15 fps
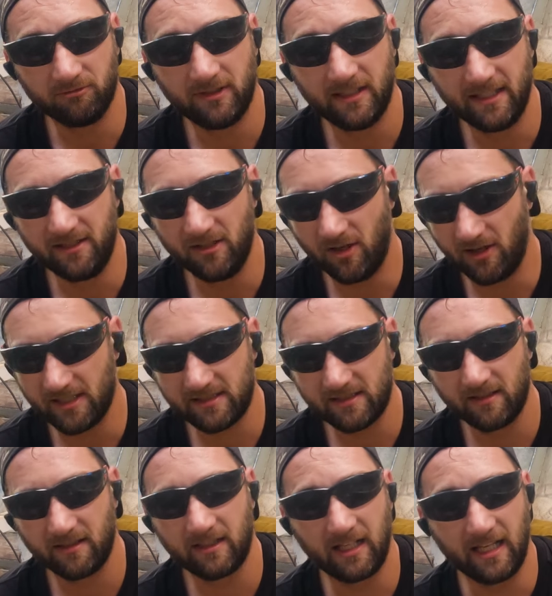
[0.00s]
really nice
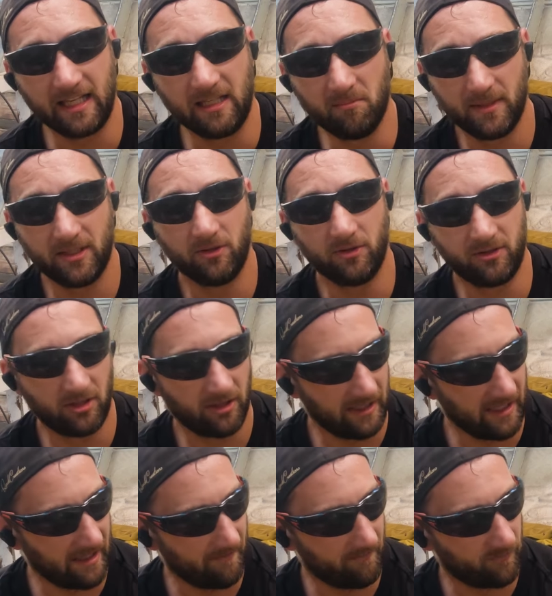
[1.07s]
clean bilge.
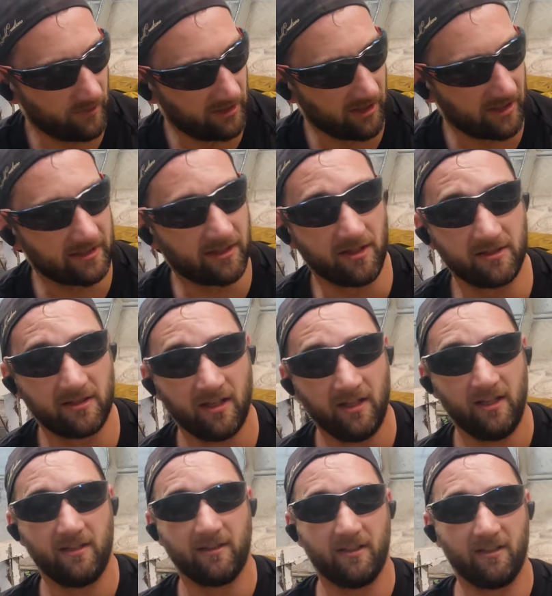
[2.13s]
We'd like the
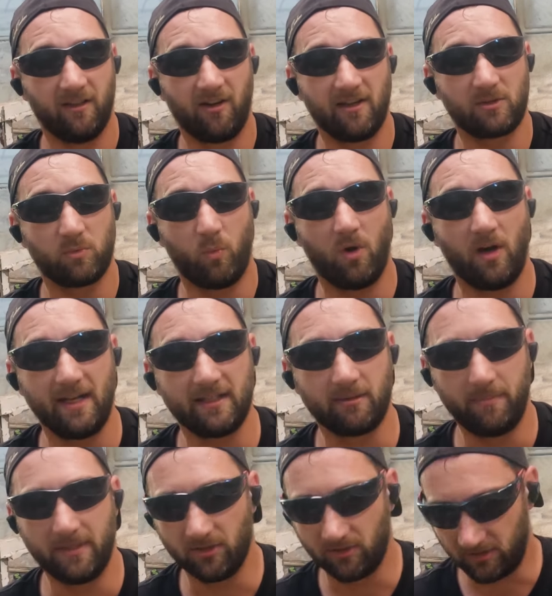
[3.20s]
nice
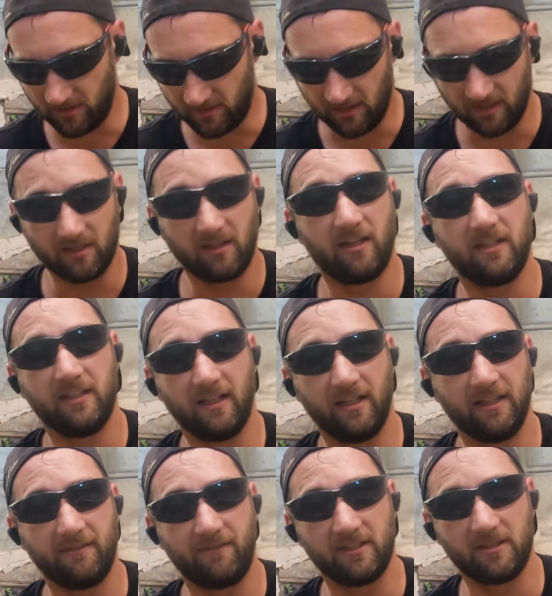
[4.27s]
white bilges, so you know,
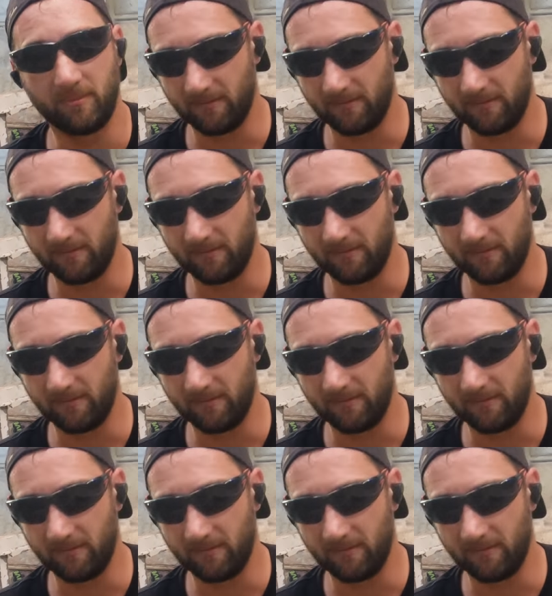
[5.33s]
if it's a